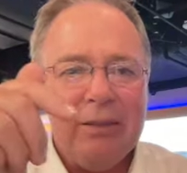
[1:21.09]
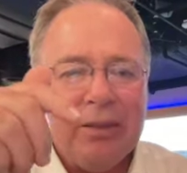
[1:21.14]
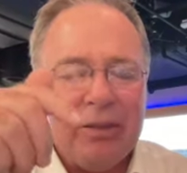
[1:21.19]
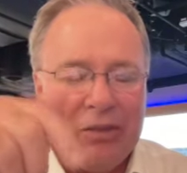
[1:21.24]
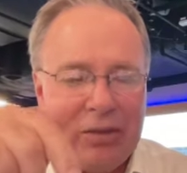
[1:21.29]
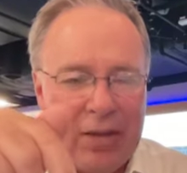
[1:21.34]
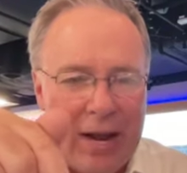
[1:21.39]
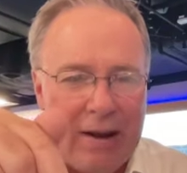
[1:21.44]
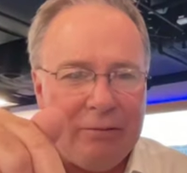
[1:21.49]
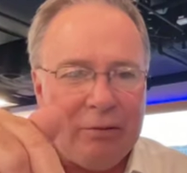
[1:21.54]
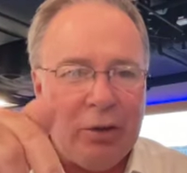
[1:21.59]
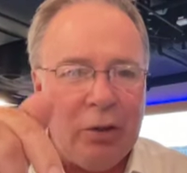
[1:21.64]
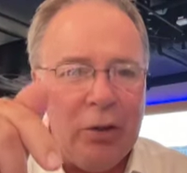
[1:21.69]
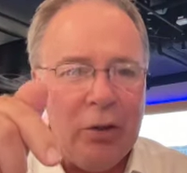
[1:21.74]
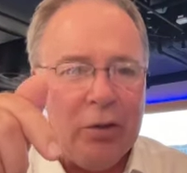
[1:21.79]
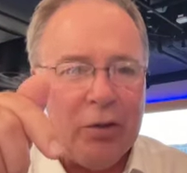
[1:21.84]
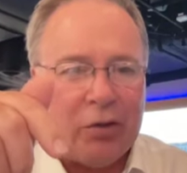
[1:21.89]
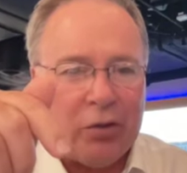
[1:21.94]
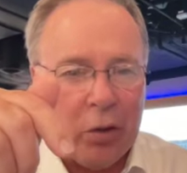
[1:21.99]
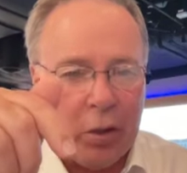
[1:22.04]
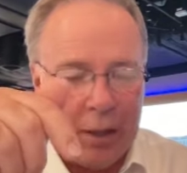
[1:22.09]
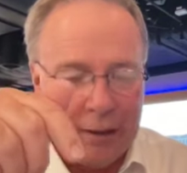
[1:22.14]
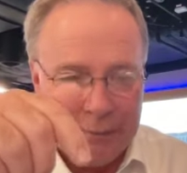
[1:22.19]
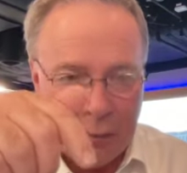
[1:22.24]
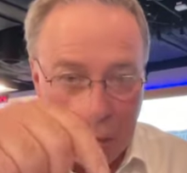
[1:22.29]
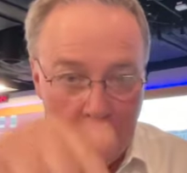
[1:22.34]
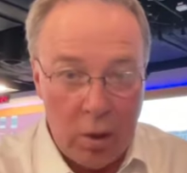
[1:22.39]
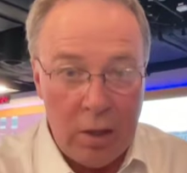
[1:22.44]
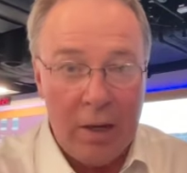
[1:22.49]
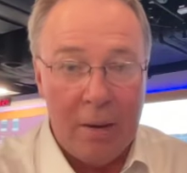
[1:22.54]
This afternoon, the snow
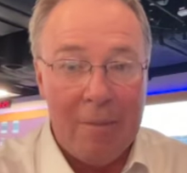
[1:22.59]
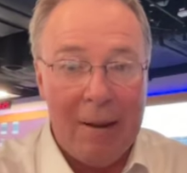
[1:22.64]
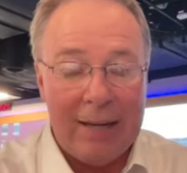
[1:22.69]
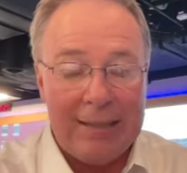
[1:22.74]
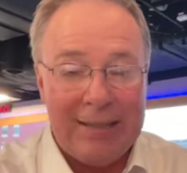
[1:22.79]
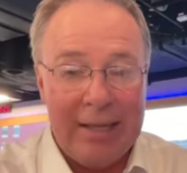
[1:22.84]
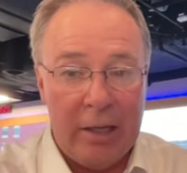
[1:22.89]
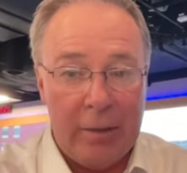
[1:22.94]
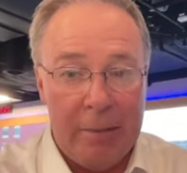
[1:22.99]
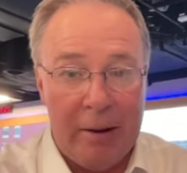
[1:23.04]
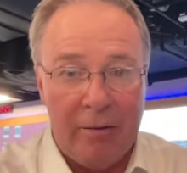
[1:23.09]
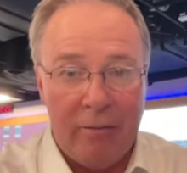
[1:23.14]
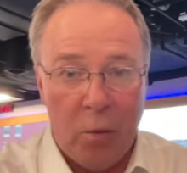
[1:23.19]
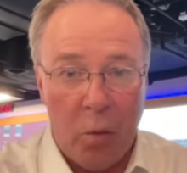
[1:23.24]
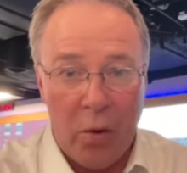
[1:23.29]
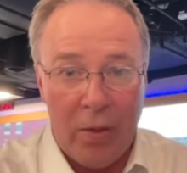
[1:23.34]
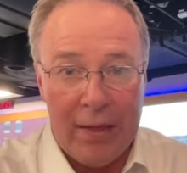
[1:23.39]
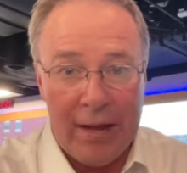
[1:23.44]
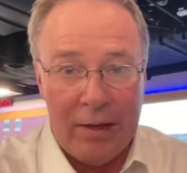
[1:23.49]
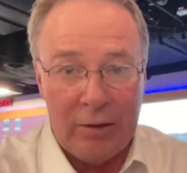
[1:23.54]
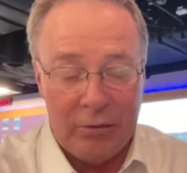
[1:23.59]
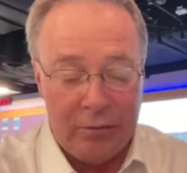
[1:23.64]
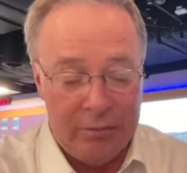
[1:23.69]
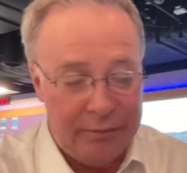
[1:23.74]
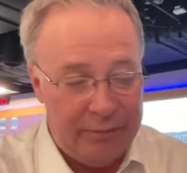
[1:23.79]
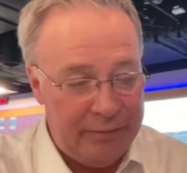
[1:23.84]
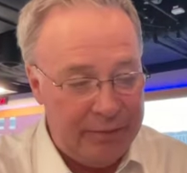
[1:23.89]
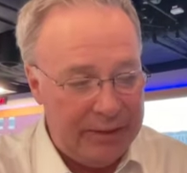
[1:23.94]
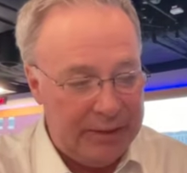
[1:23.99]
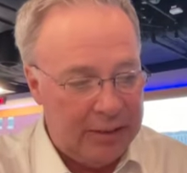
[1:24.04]
level will come back down to about
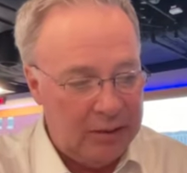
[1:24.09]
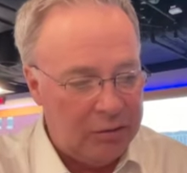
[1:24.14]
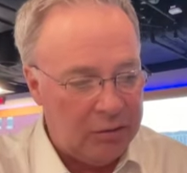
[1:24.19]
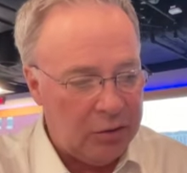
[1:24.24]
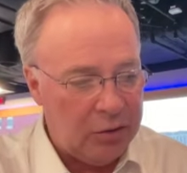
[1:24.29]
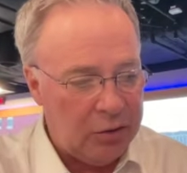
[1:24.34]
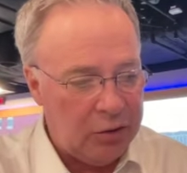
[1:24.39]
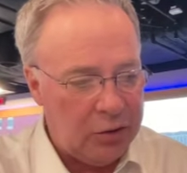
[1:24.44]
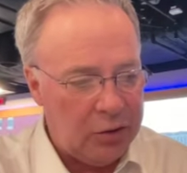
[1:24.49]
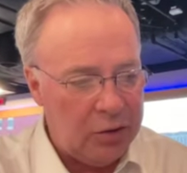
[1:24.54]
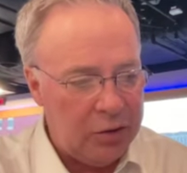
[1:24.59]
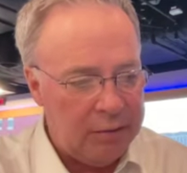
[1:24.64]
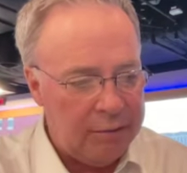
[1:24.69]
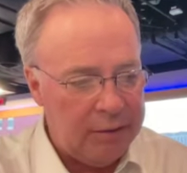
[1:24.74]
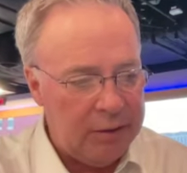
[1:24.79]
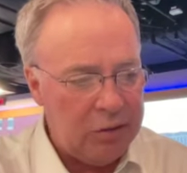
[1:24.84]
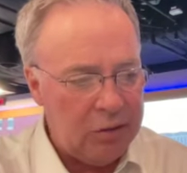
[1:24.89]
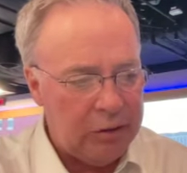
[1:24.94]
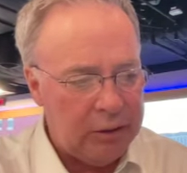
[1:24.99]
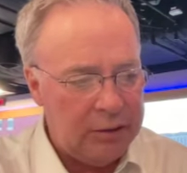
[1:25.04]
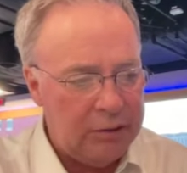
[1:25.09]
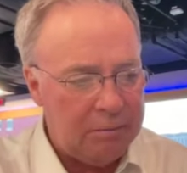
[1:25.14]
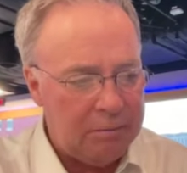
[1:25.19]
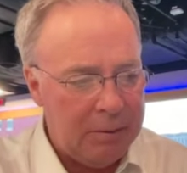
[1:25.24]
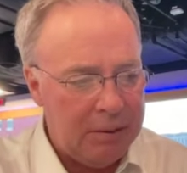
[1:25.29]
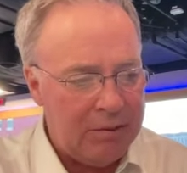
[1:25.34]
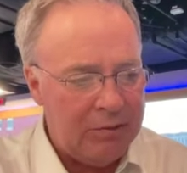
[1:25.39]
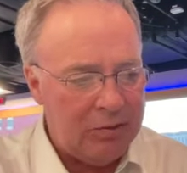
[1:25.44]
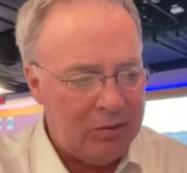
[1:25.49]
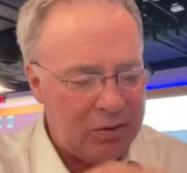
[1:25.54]
4,000 feet, so there could eventually
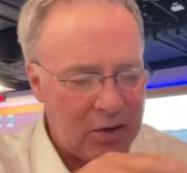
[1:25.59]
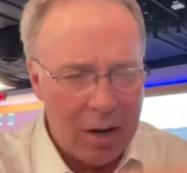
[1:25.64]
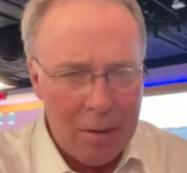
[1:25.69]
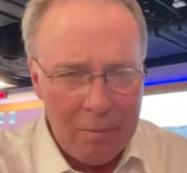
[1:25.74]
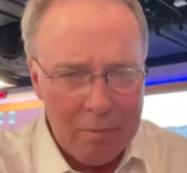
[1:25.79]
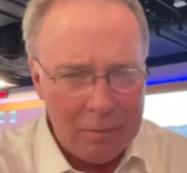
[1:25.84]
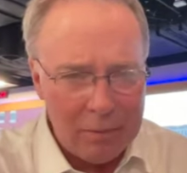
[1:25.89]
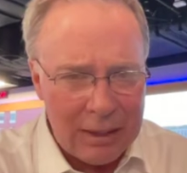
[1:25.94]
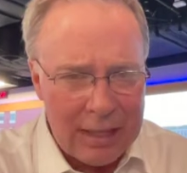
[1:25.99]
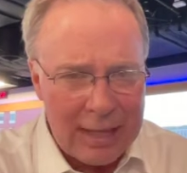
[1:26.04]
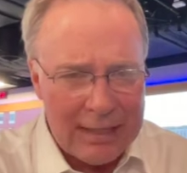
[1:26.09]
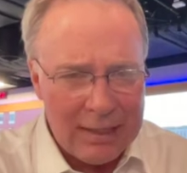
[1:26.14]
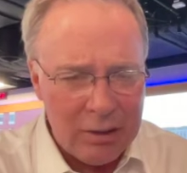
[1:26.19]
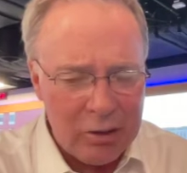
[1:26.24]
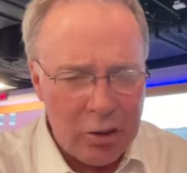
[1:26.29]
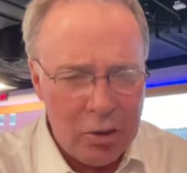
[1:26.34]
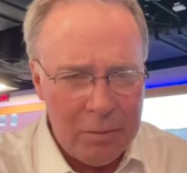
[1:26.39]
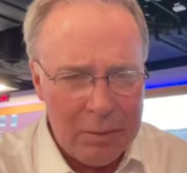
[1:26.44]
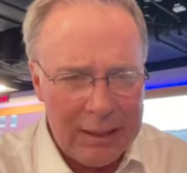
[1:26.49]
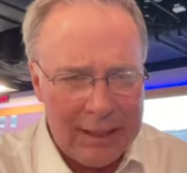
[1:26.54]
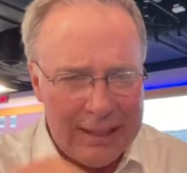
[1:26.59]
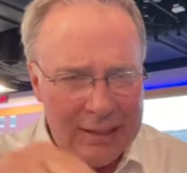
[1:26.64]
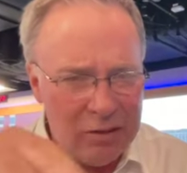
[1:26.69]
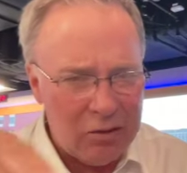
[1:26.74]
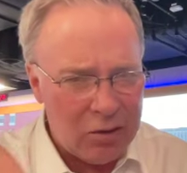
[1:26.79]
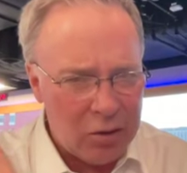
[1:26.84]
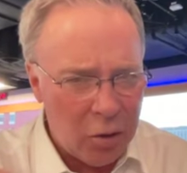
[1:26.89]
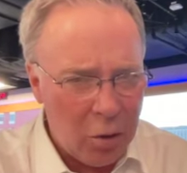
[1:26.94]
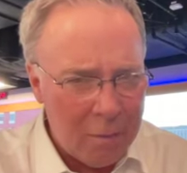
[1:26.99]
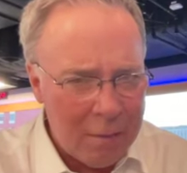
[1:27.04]
be some light
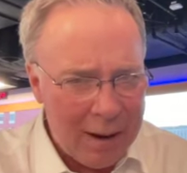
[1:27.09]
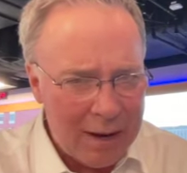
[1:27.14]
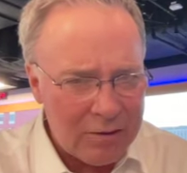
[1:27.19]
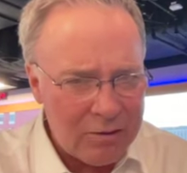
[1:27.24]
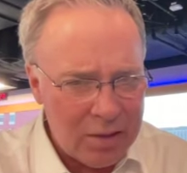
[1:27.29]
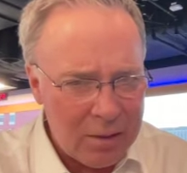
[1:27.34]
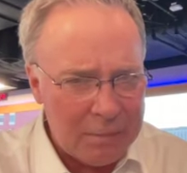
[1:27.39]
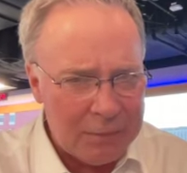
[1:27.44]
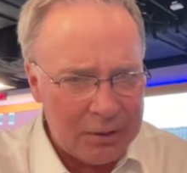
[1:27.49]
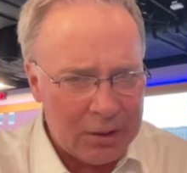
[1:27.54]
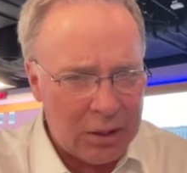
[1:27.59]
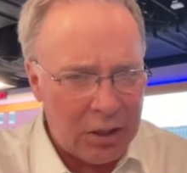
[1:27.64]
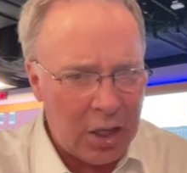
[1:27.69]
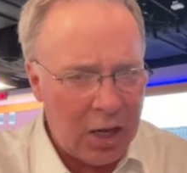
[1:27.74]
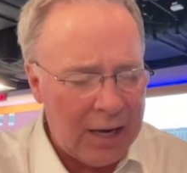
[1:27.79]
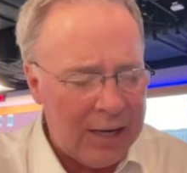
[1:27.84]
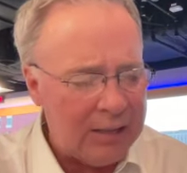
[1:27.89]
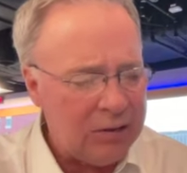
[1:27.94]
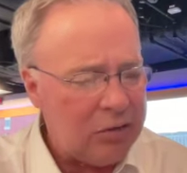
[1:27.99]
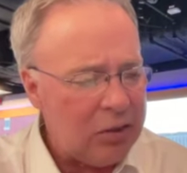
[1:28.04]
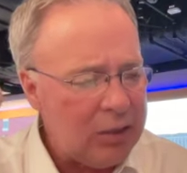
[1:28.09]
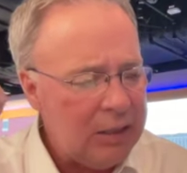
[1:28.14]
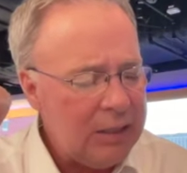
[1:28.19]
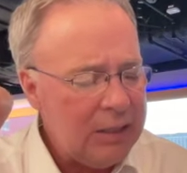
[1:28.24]
accumulating snow amounts up at the lodge